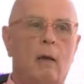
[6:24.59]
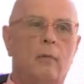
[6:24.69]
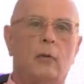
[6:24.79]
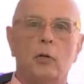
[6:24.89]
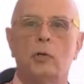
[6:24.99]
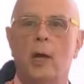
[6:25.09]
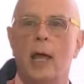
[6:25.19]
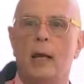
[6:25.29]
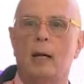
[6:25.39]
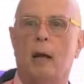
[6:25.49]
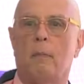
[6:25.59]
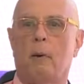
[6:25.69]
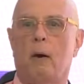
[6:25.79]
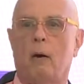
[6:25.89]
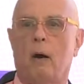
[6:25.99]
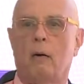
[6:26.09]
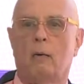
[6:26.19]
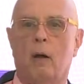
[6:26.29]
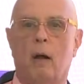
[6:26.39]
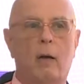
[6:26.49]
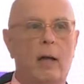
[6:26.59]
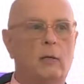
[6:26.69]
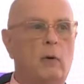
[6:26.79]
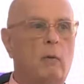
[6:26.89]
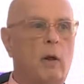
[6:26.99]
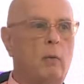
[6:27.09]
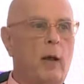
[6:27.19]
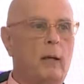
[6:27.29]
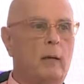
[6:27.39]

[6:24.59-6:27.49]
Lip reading: if you shoot your hand up, I'll answer it right away.